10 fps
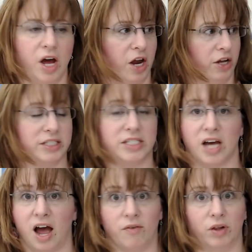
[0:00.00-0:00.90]
And you can see
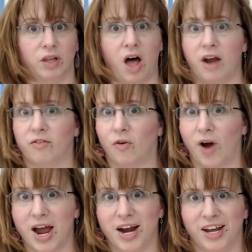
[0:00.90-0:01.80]
I have a lot of
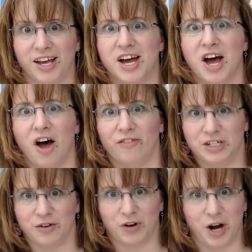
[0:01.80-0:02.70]
variety of the
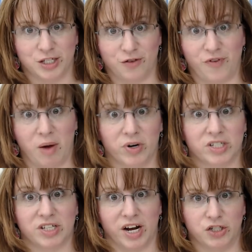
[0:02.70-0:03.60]
different kinds of
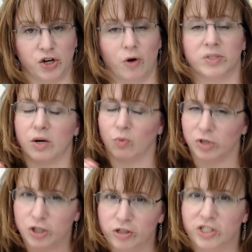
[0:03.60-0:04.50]
fabrics that I chose, and I
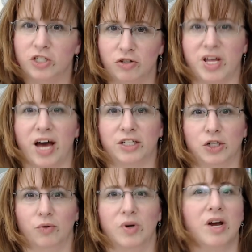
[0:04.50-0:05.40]
want you to do that
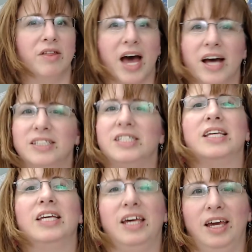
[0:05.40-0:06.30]
too. That's the
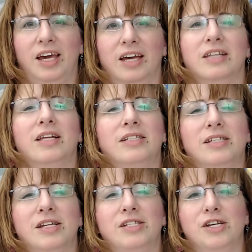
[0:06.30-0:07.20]
key. That's
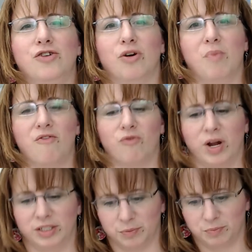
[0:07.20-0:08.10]
the secret, my
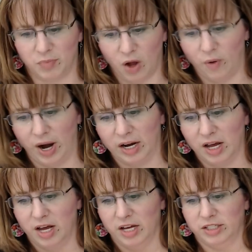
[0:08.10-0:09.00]
friends. All right,
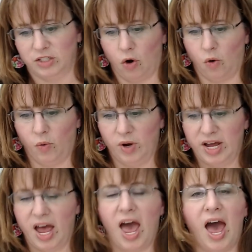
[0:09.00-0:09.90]
so
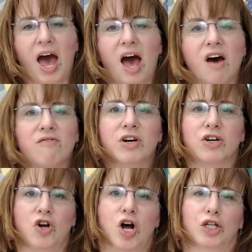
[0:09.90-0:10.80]
have
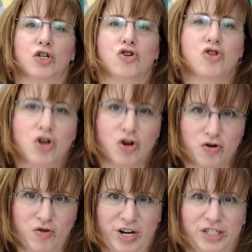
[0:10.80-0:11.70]
color
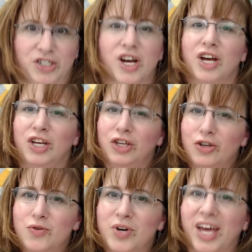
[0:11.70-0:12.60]
courage.
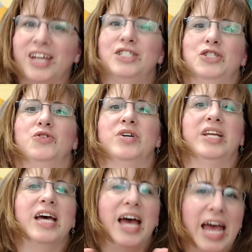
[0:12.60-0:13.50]
You can do it,
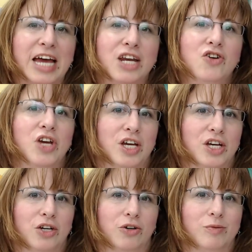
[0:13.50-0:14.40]
and you can
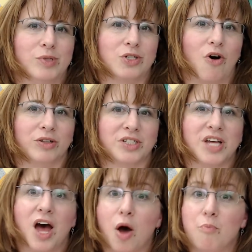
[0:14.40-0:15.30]
get good results.
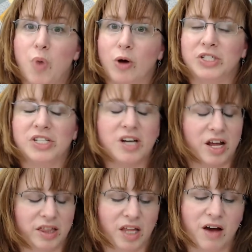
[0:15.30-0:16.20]
Post it.
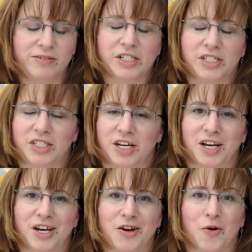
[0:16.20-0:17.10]
I'd love to
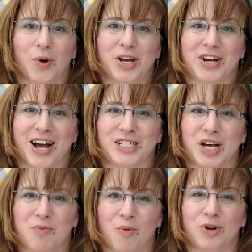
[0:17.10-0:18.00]
see what you guys
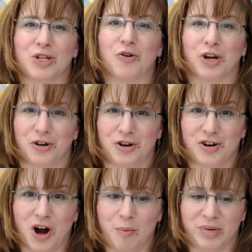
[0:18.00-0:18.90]
come up with or hear your
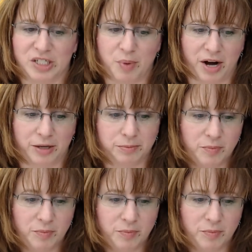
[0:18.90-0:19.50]
comments about it.